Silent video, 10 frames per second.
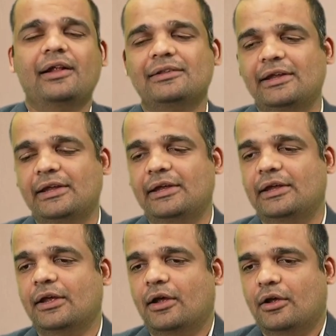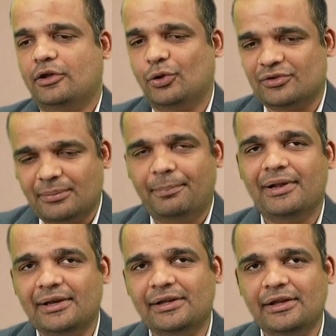The
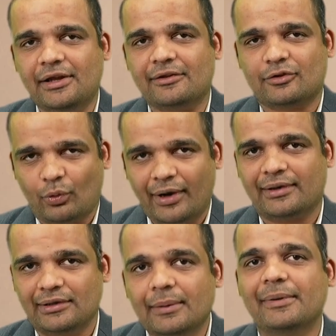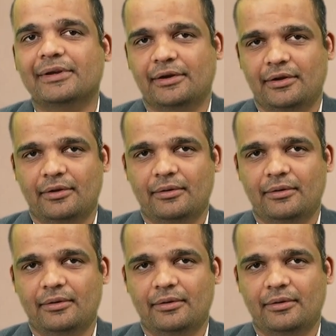usability is quite limited.